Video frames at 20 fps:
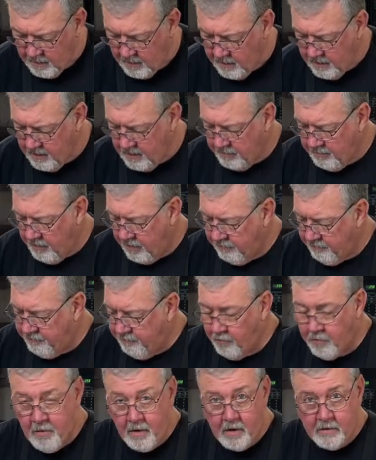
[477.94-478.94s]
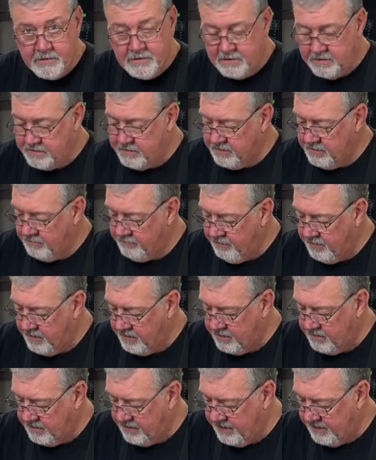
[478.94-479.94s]
And about 4 ounces of
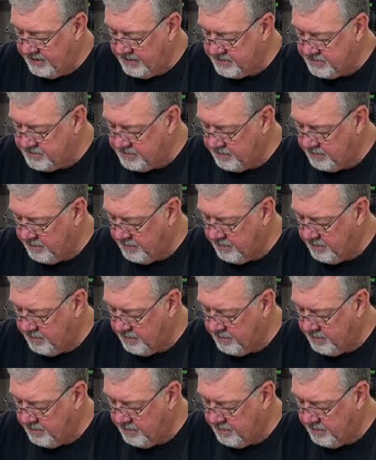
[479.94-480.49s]
Guinness.